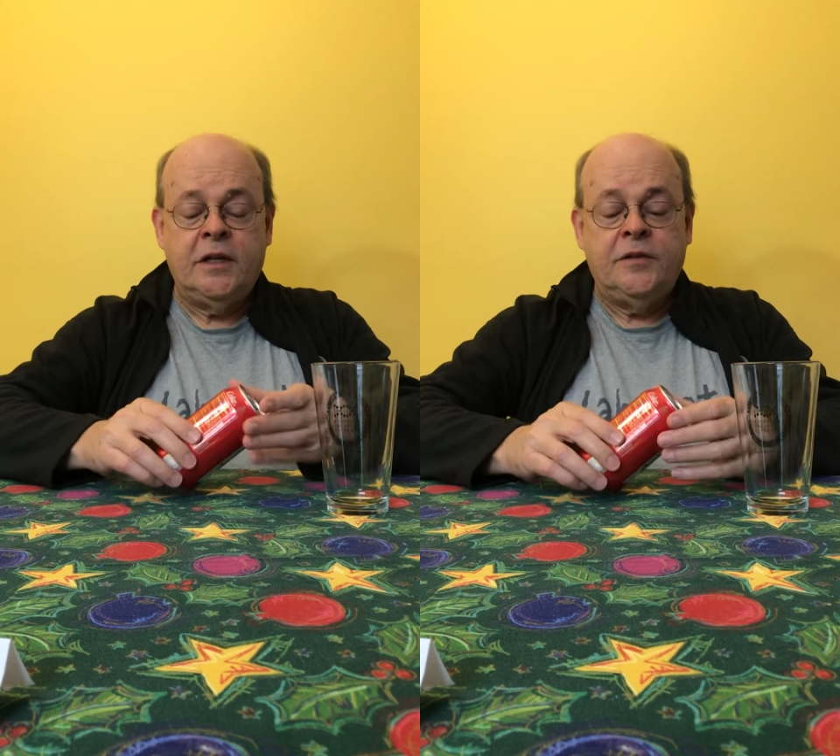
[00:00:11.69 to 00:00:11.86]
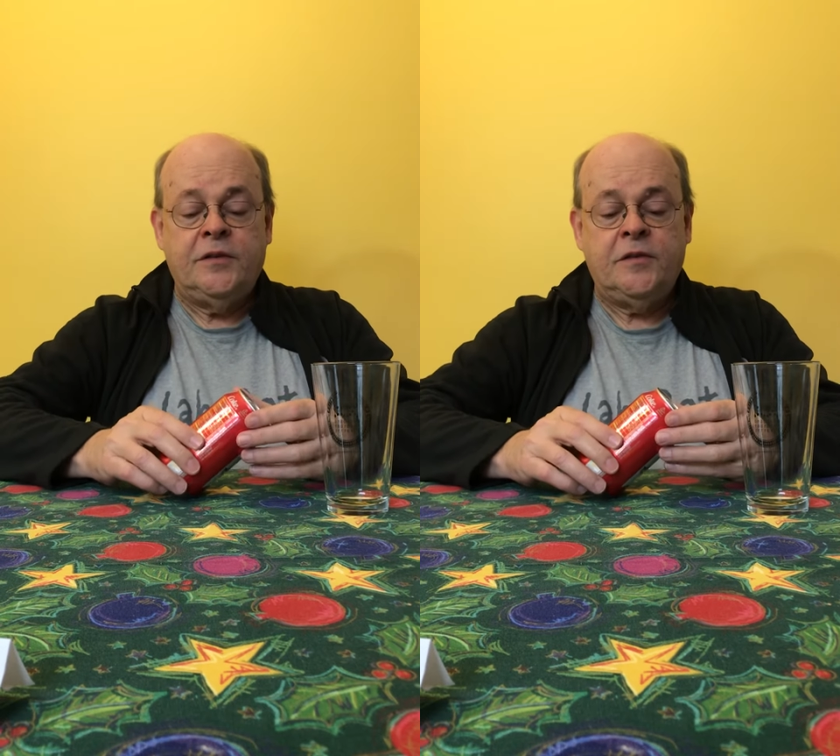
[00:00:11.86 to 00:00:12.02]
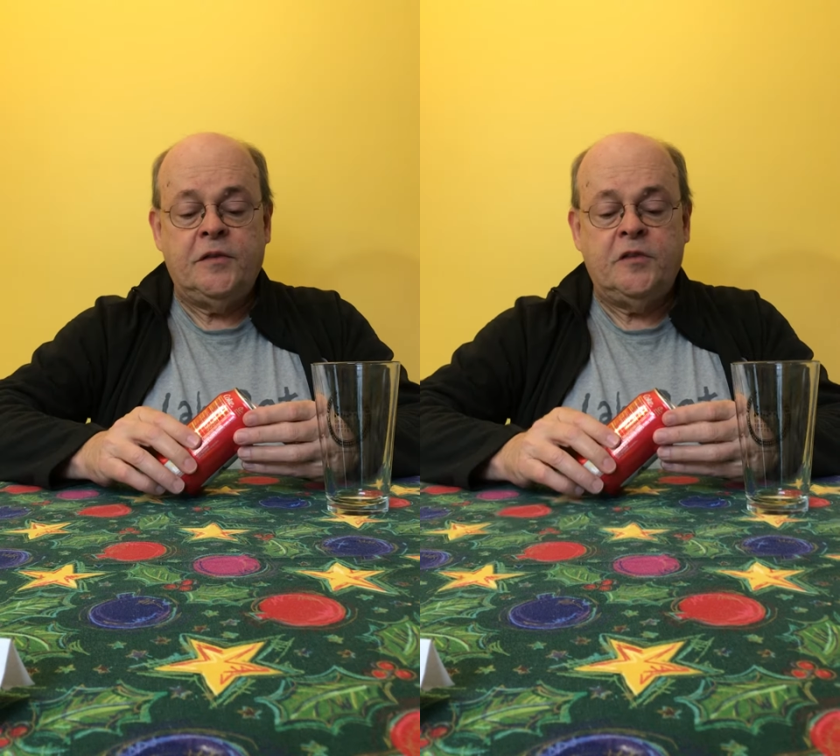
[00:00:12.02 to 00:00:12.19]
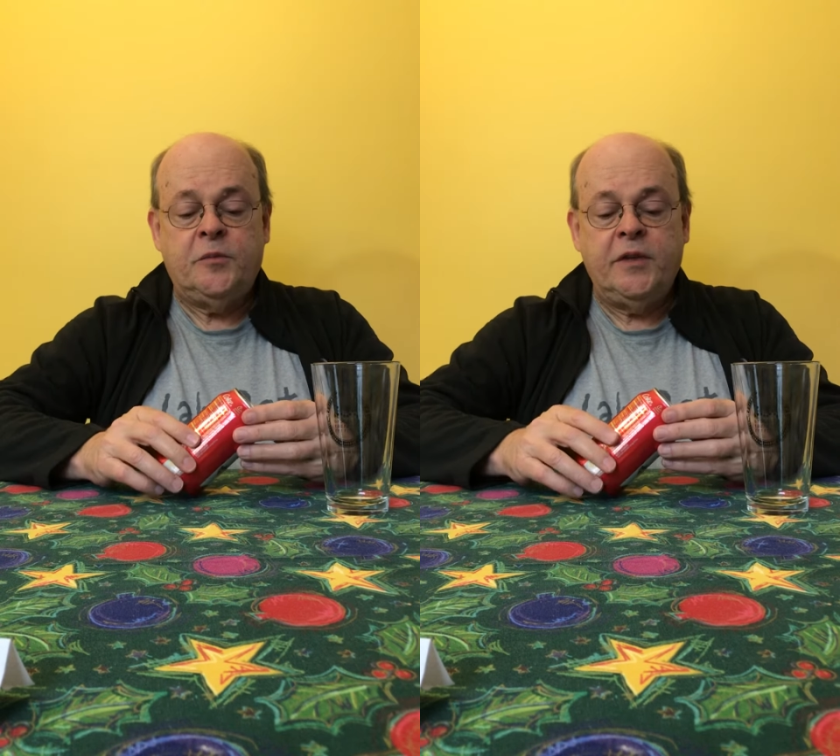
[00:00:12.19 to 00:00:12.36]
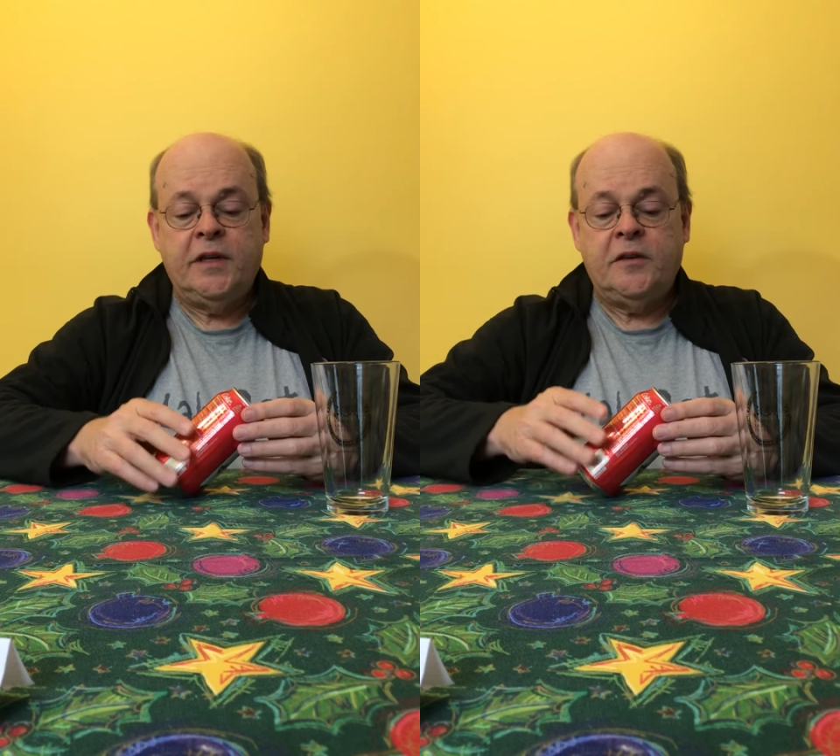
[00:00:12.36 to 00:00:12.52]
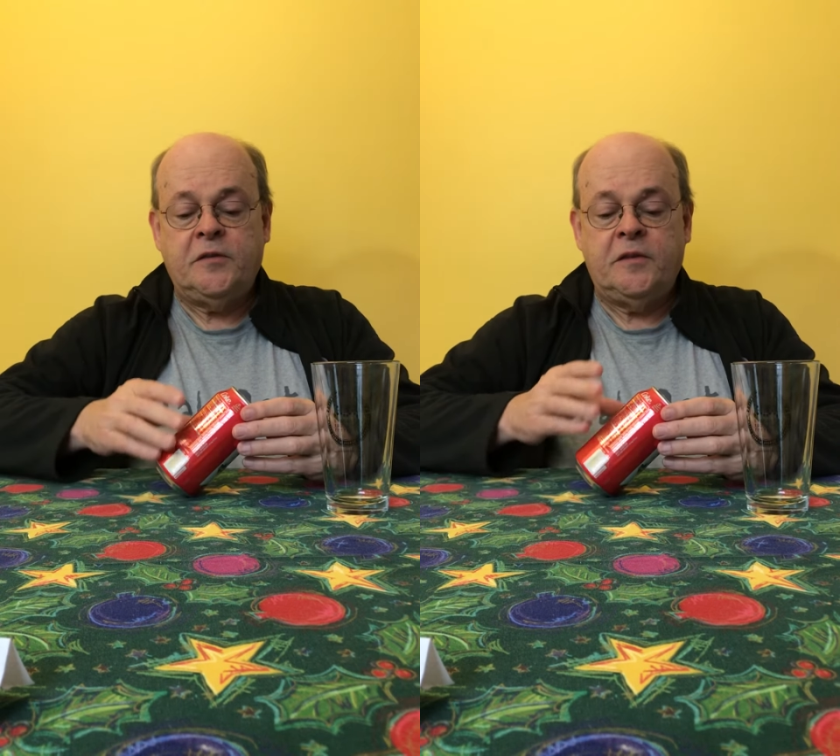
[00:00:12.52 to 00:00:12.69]
This is
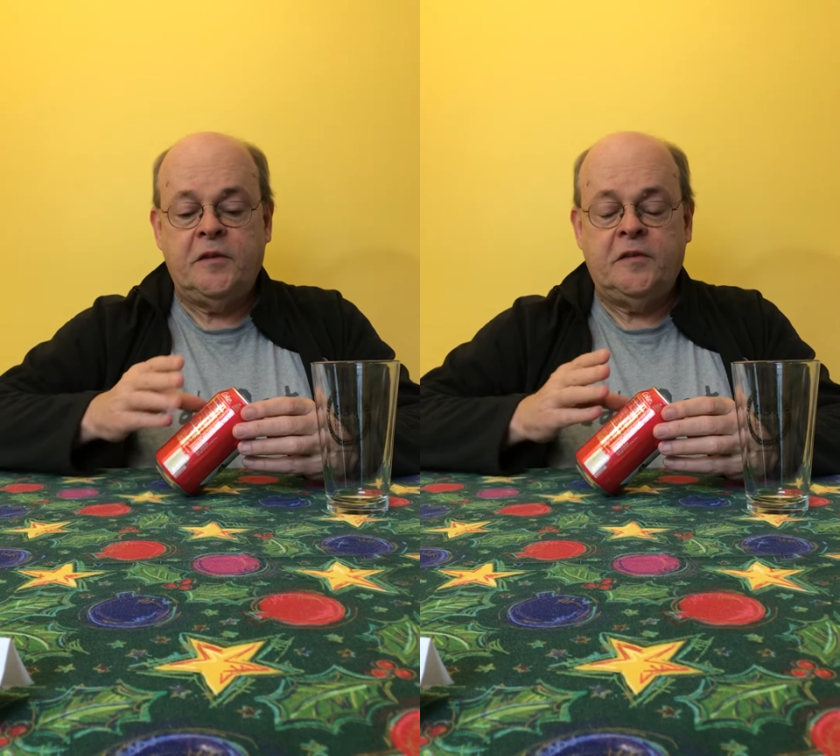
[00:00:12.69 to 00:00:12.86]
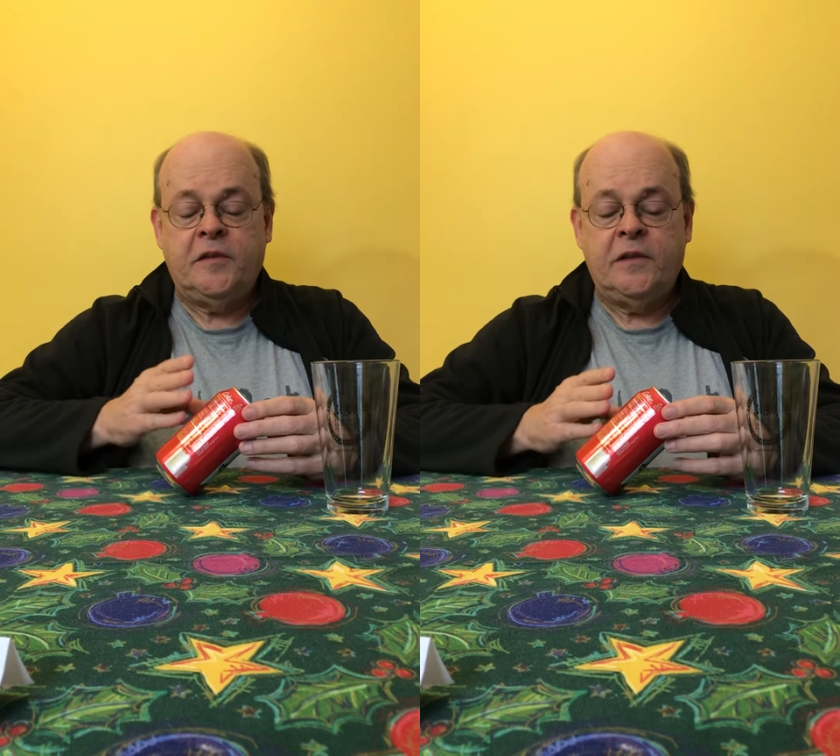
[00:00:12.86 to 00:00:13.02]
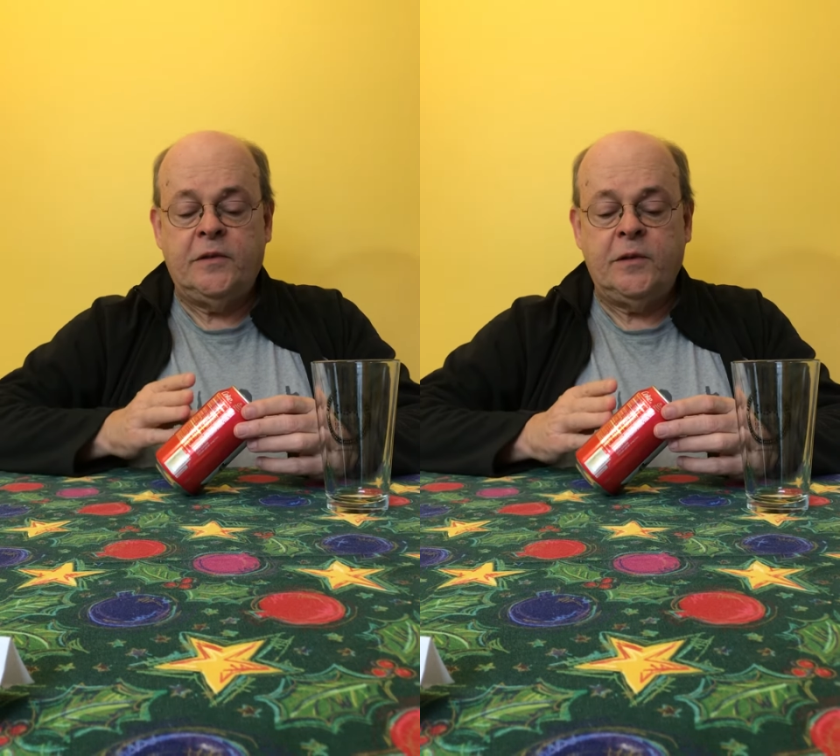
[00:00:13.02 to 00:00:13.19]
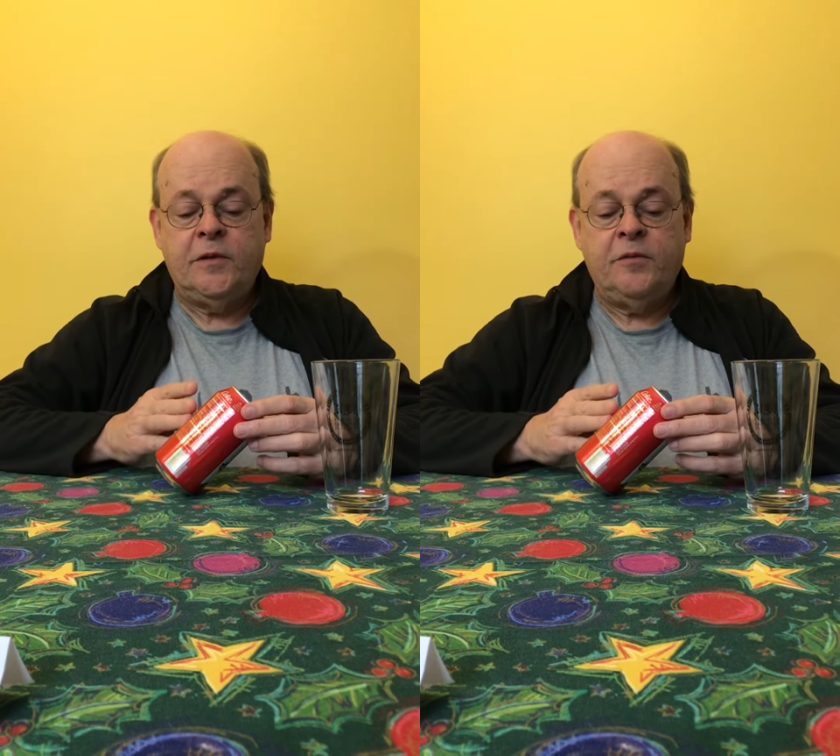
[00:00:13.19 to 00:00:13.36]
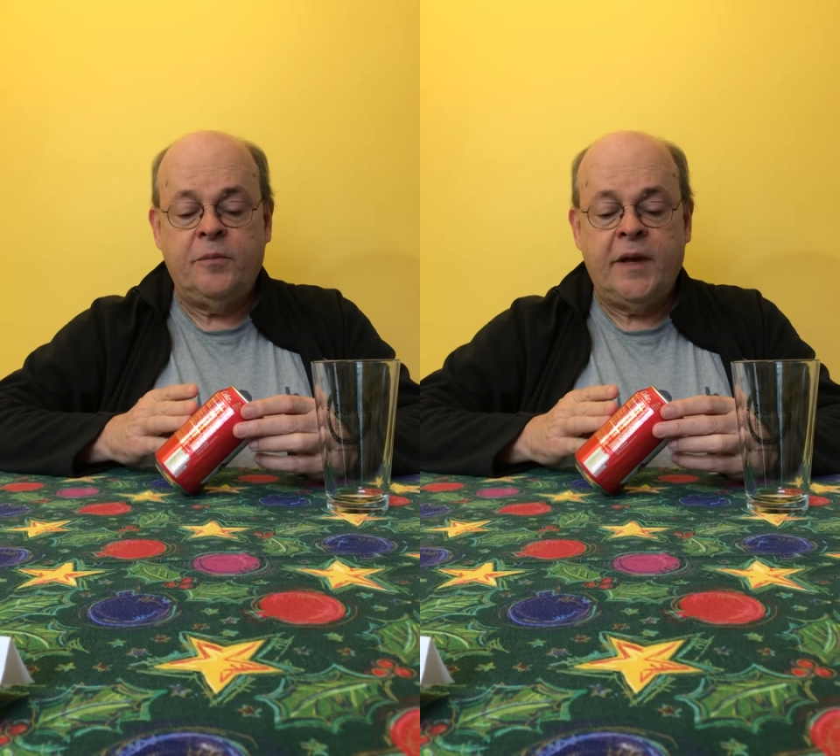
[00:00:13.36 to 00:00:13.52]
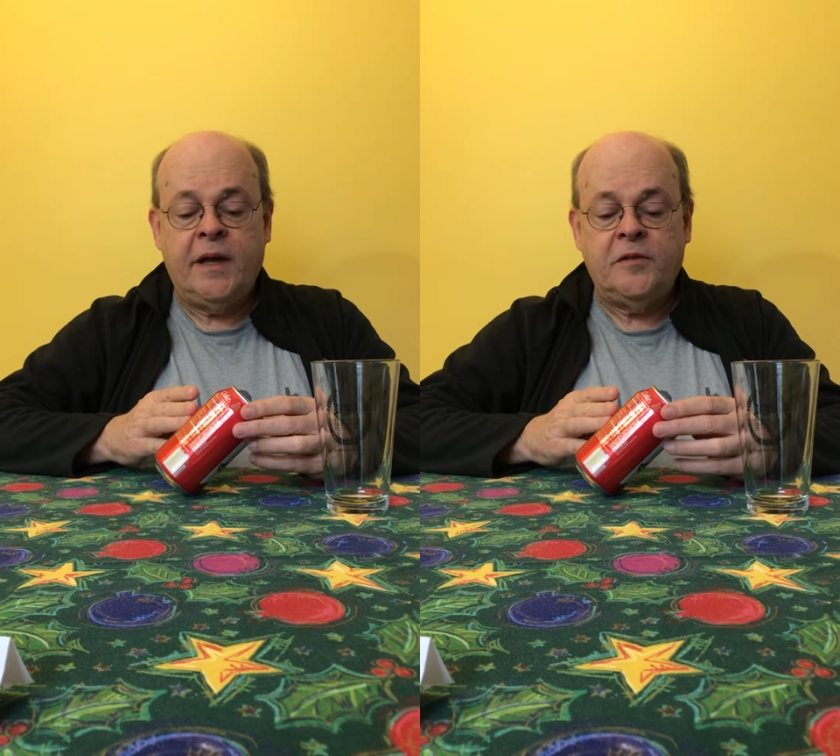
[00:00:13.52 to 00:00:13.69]
because the center of
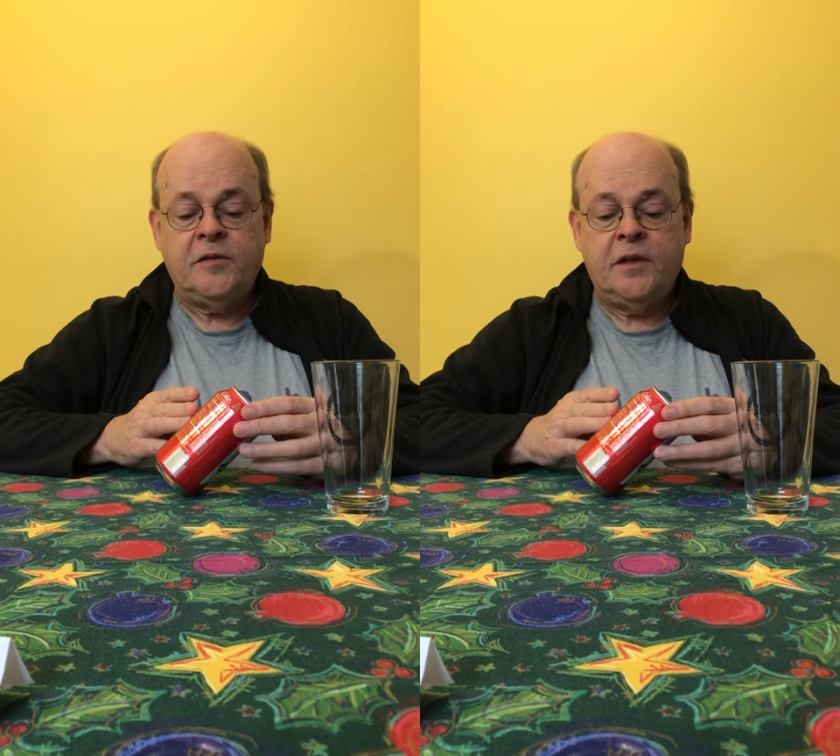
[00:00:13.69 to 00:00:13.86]
mass